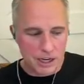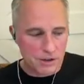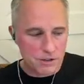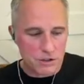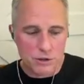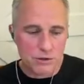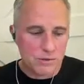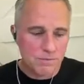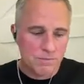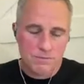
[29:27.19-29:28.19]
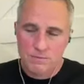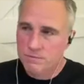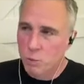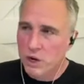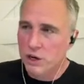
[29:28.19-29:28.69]
and he hears the news.
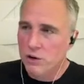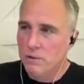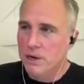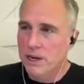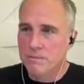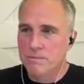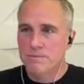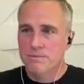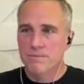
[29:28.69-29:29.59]
What do you know about him?